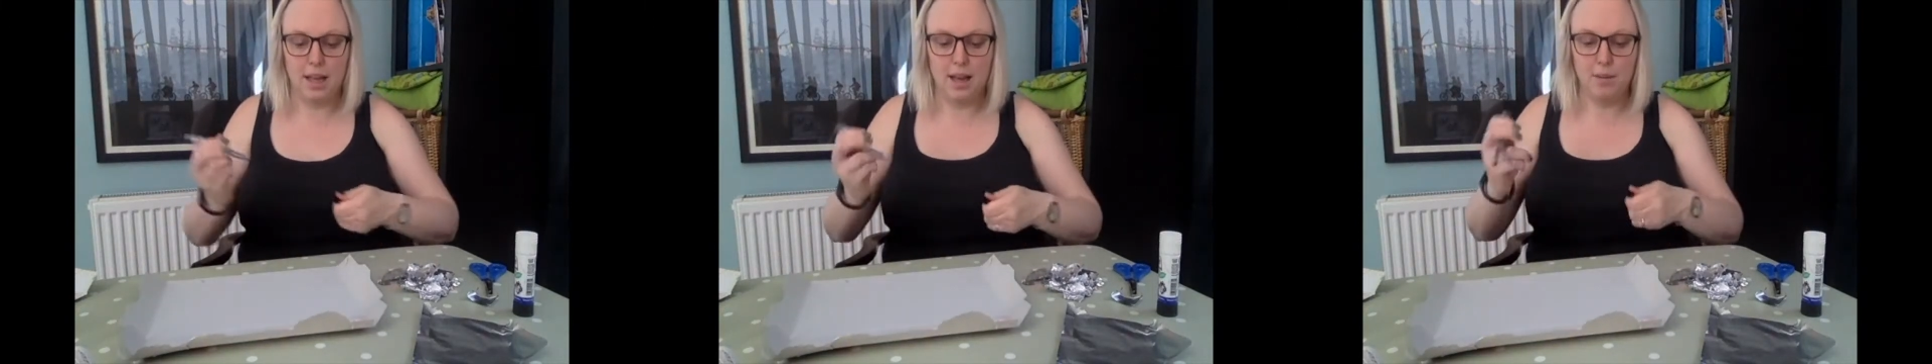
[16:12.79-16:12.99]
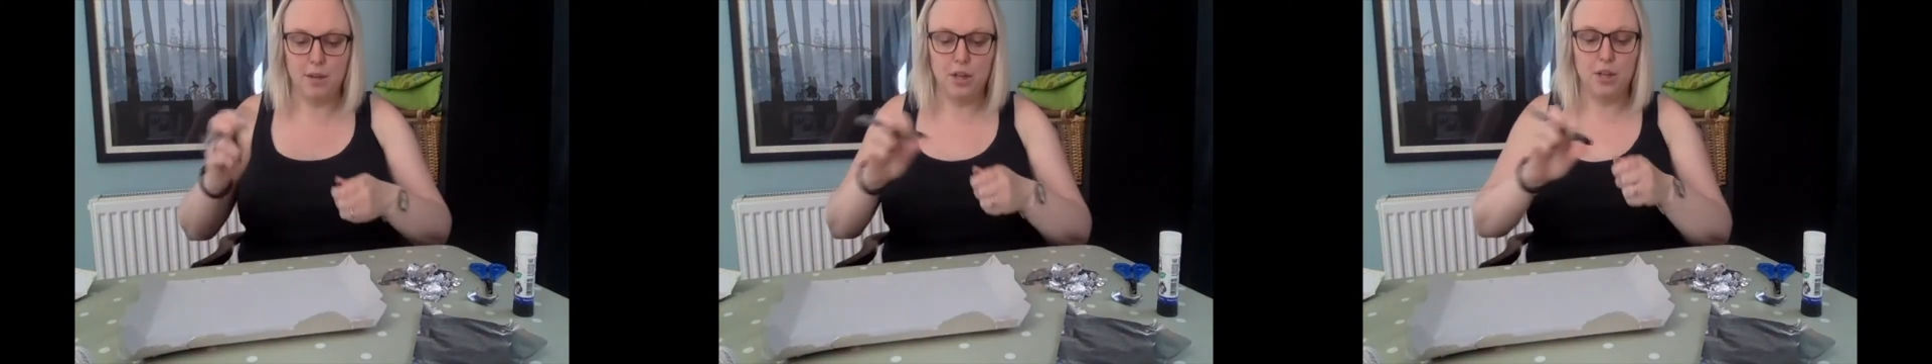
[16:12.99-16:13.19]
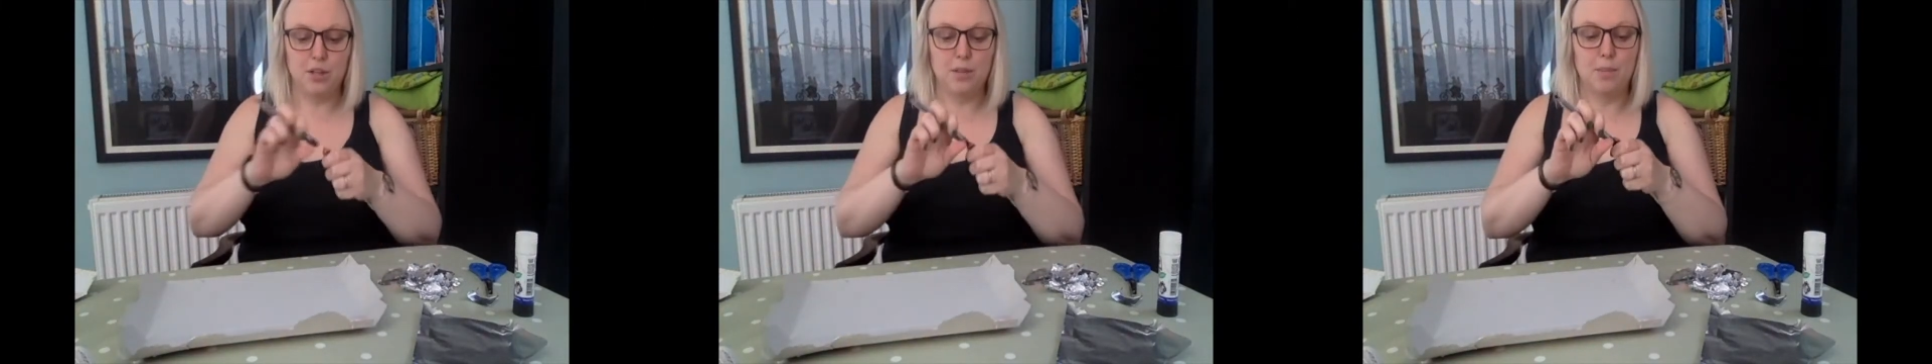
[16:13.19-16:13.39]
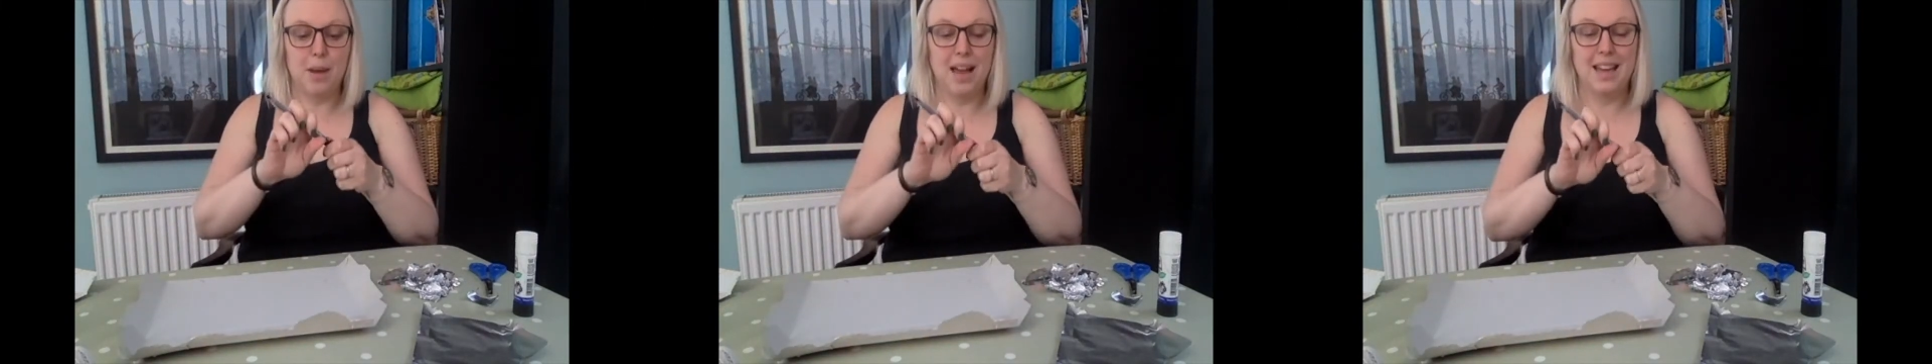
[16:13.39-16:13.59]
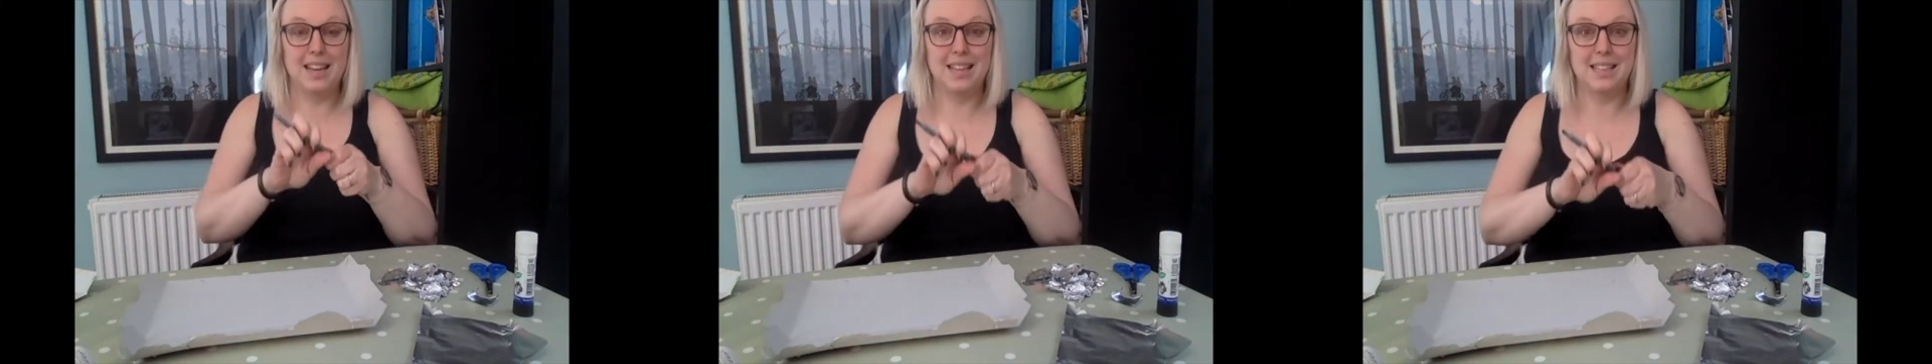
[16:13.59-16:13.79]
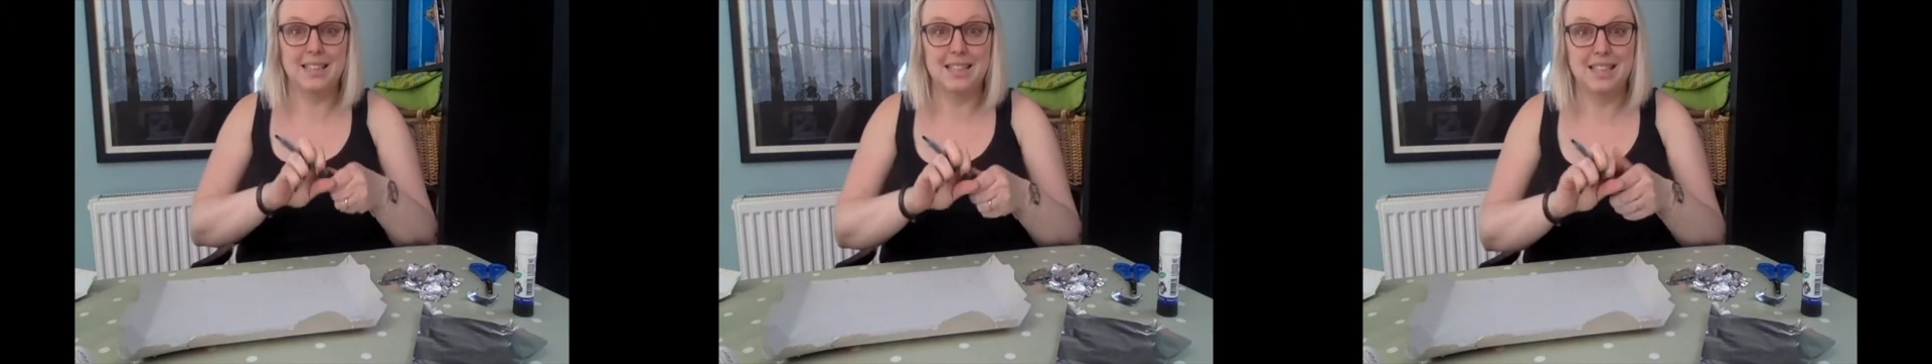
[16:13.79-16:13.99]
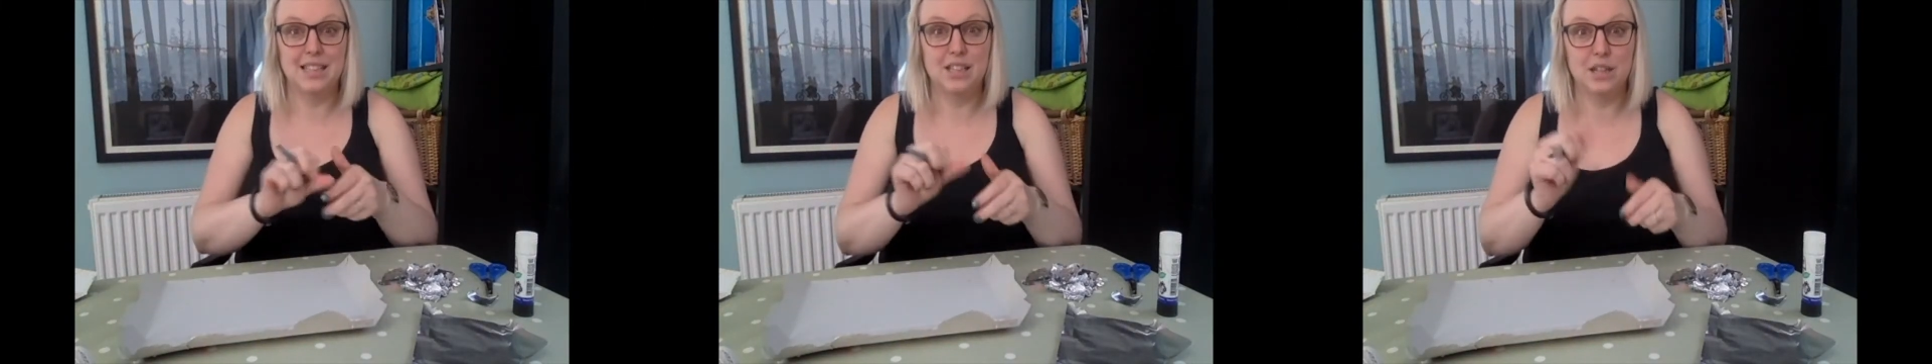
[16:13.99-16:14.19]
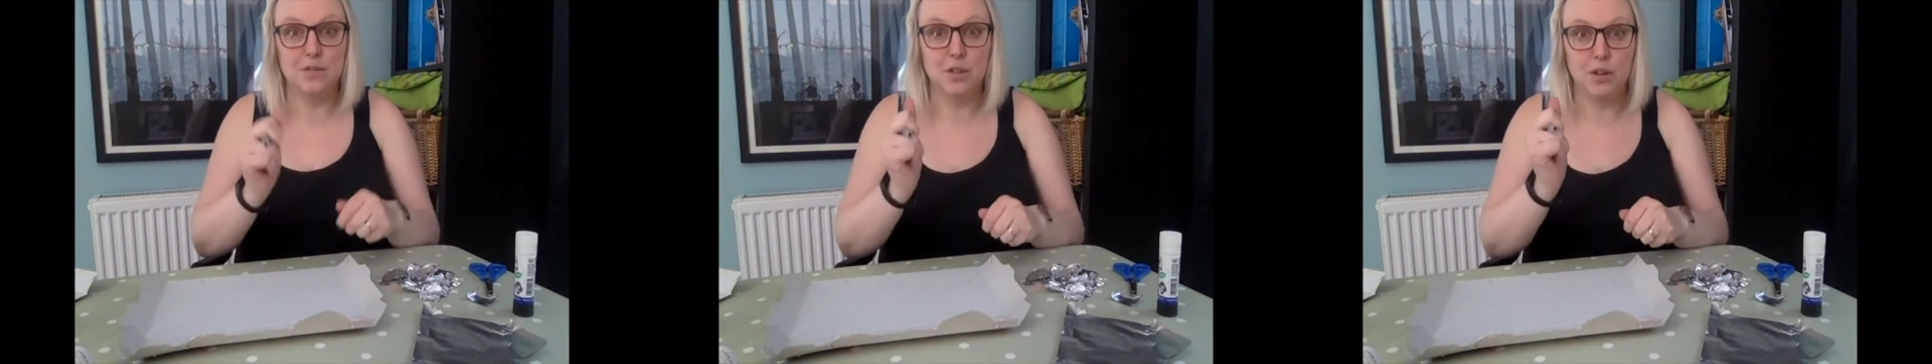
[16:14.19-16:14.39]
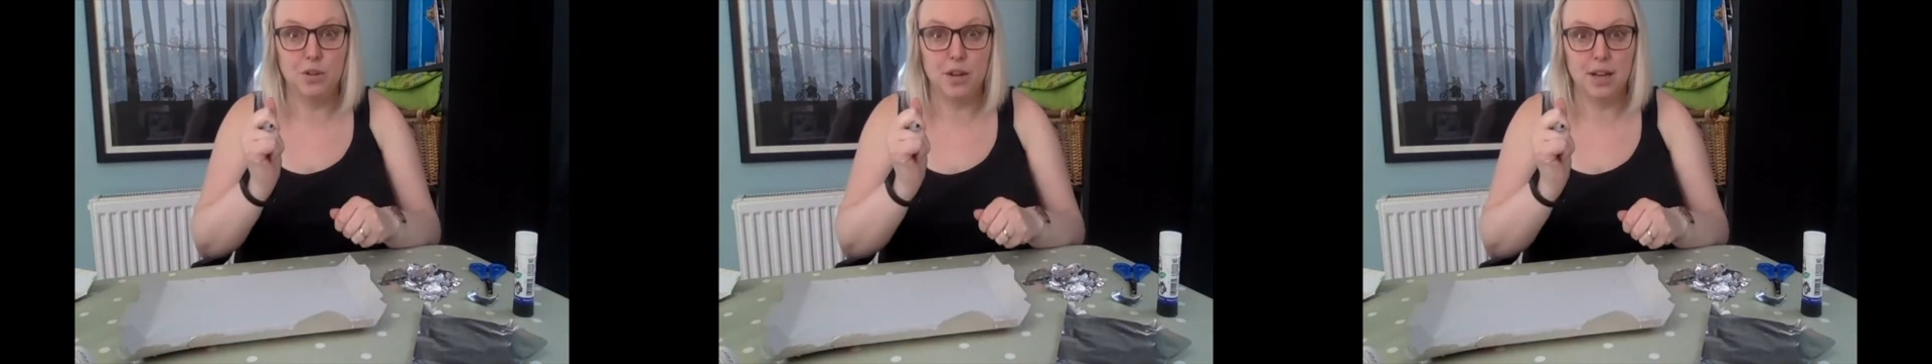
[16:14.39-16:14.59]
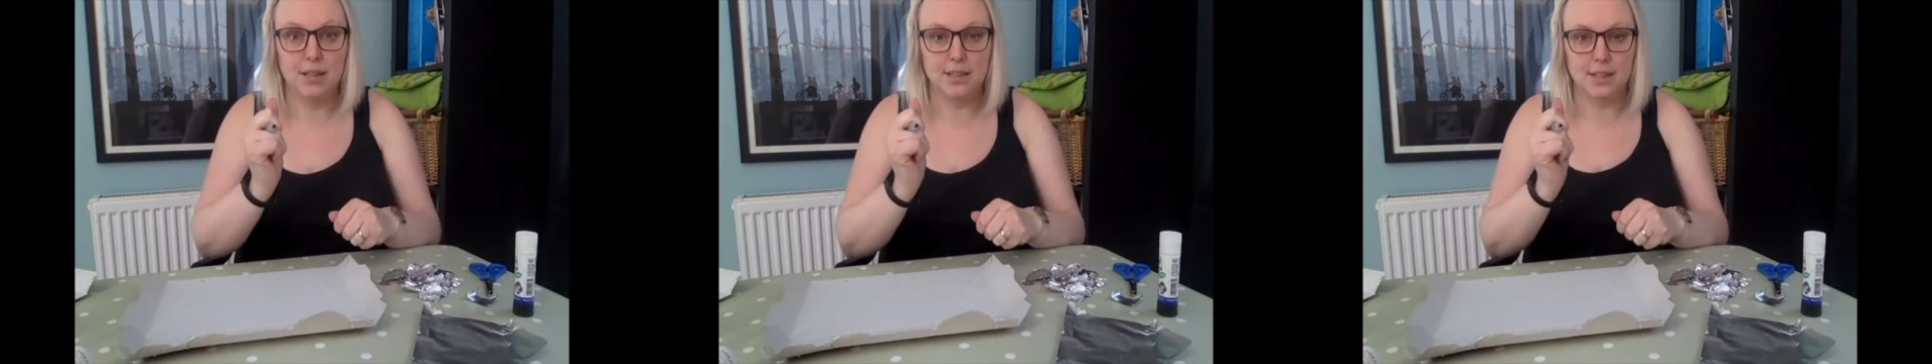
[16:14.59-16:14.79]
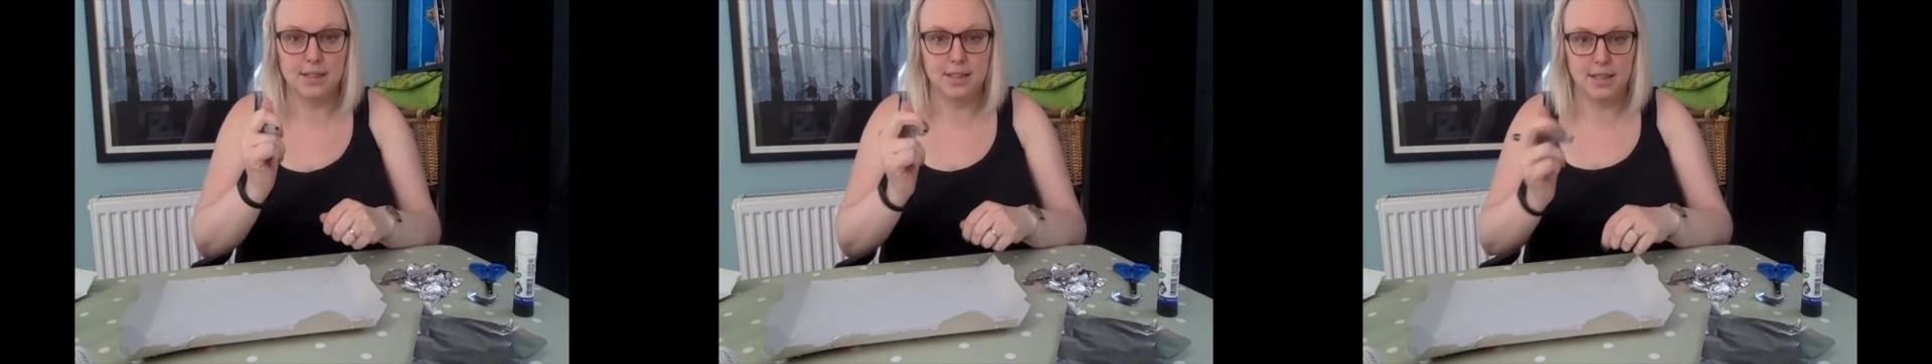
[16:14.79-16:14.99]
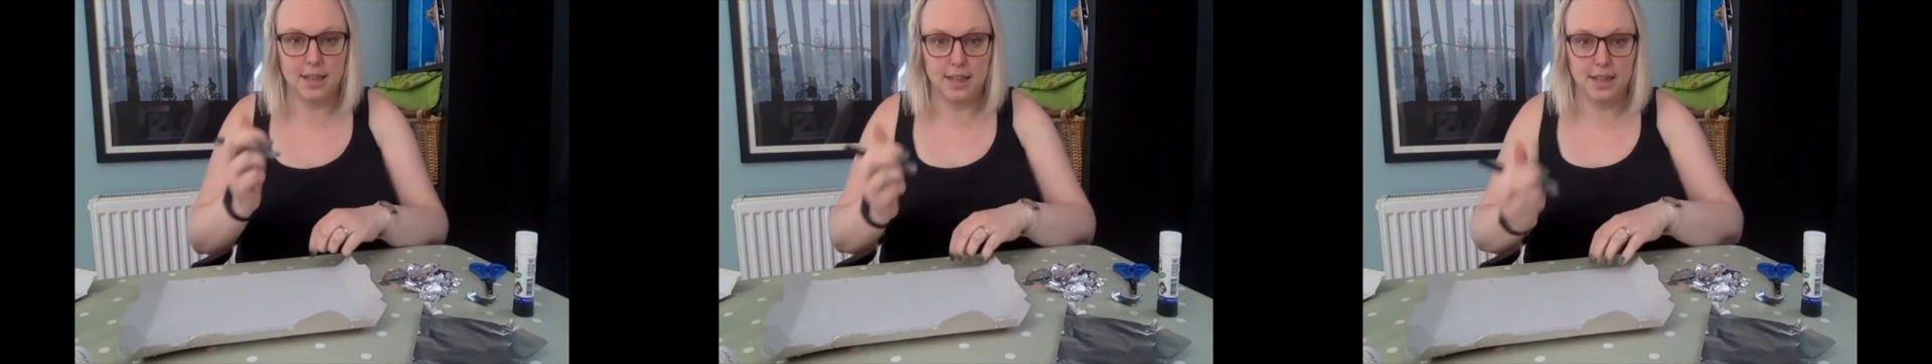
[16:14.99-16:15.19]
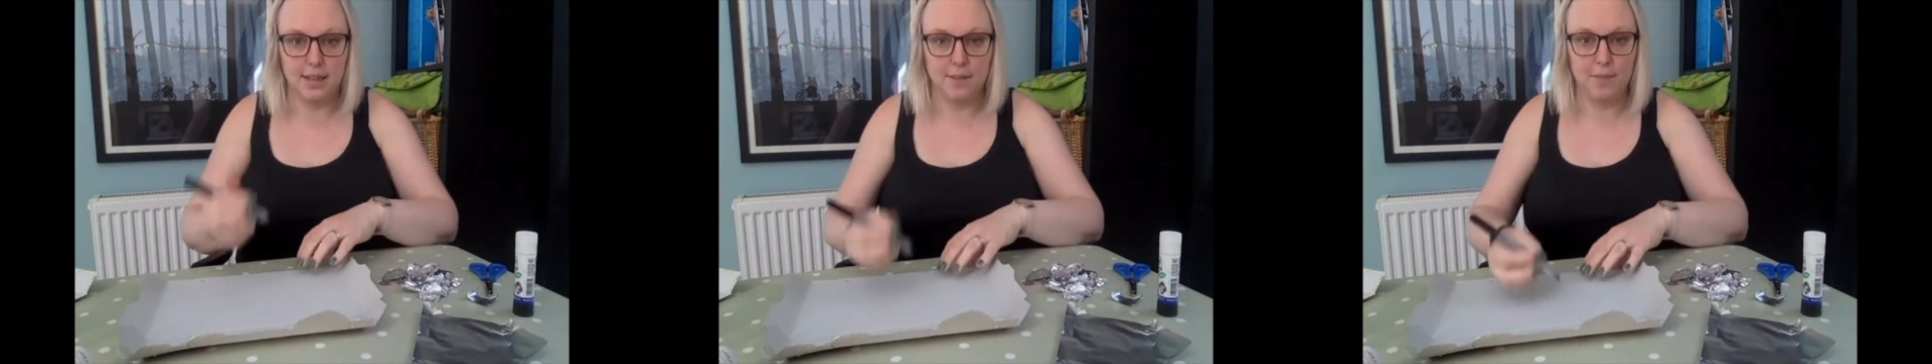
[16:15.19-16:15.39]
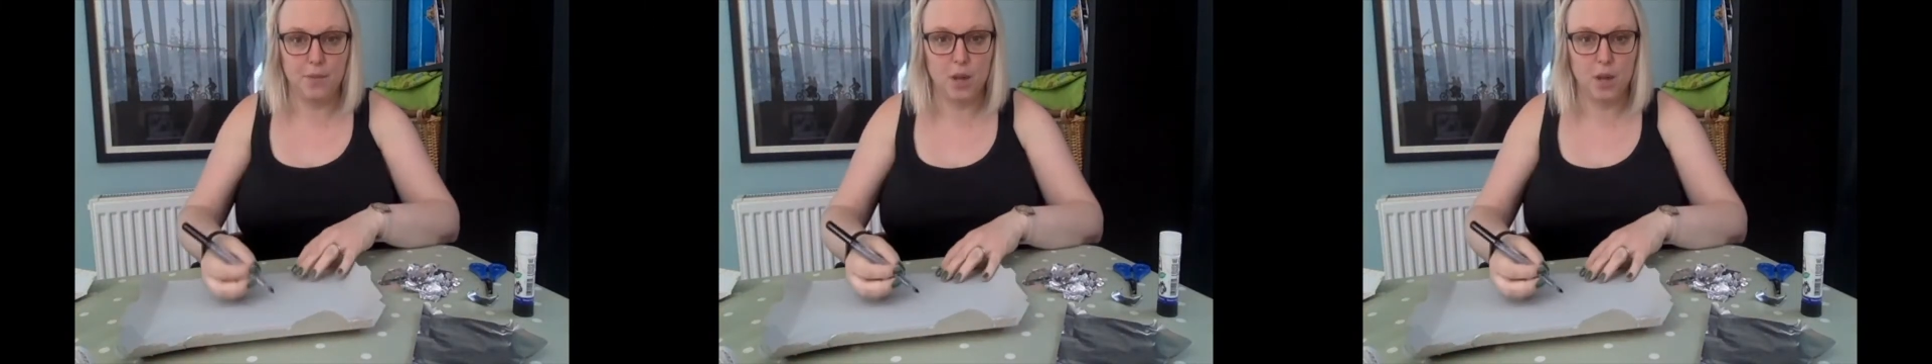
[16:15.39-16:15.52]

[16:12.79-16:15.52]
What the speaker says: I'm going to use a pen because it's easier for you guys to see.